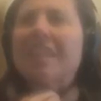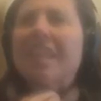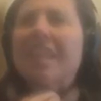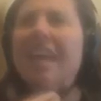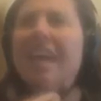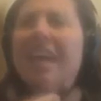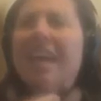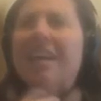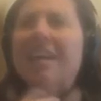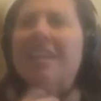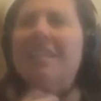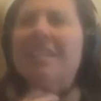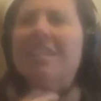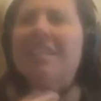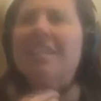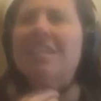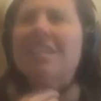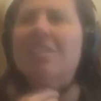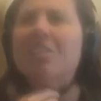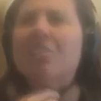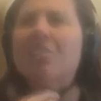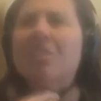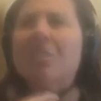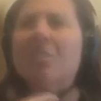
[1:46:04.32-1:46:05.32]
like that,
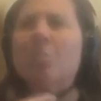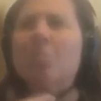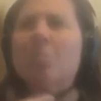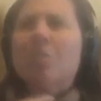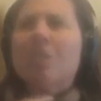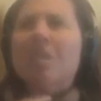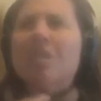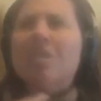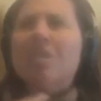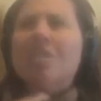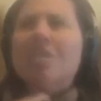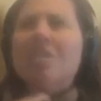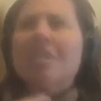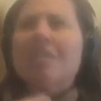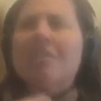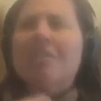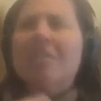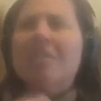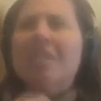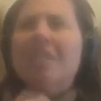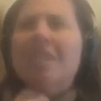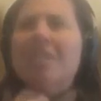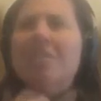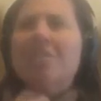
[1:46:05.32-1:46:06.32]
there was
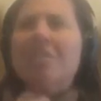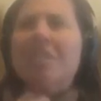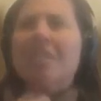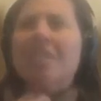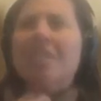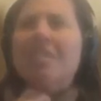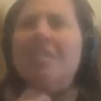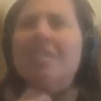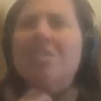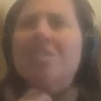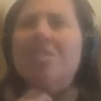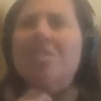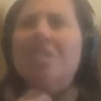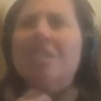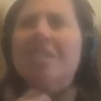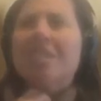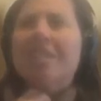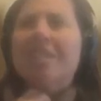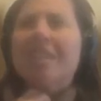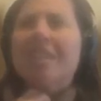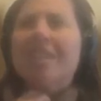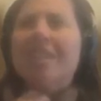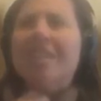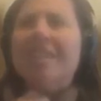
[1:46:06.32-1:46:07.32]
definitely a
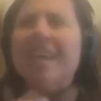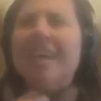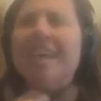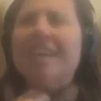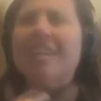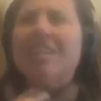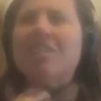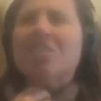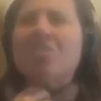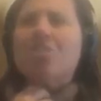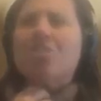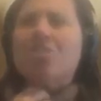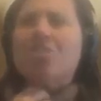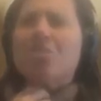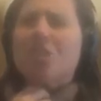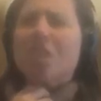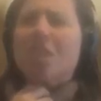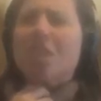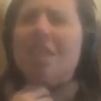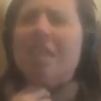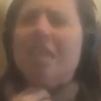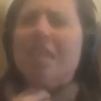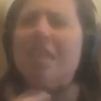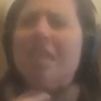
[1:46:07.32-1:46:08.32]
transition and that is
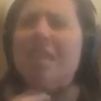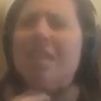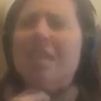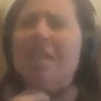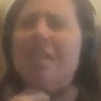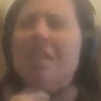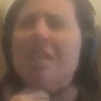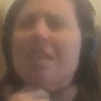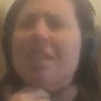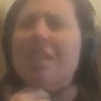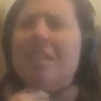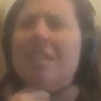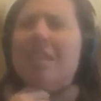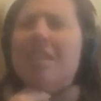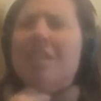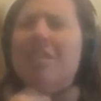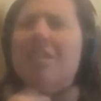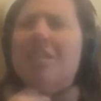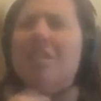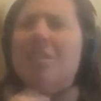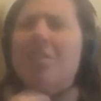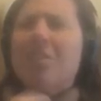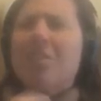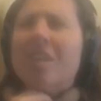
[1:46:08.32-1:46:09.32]
tricky,
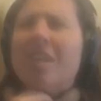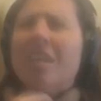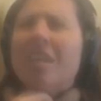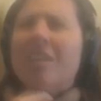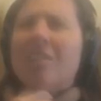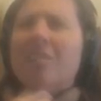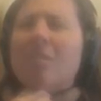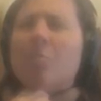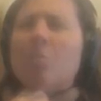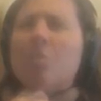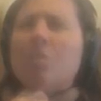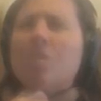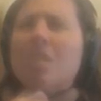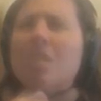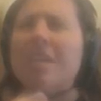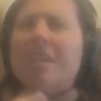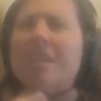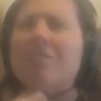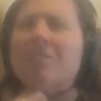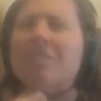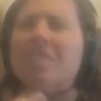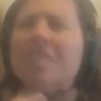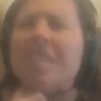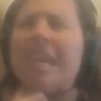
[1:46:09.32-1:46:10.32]
and it was
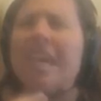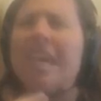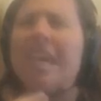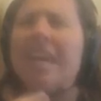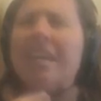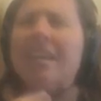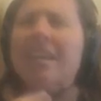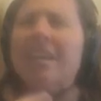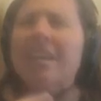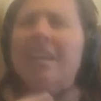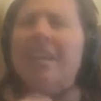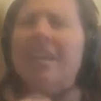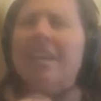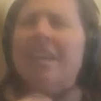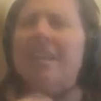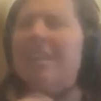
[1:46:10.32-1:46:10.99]
kind of sad.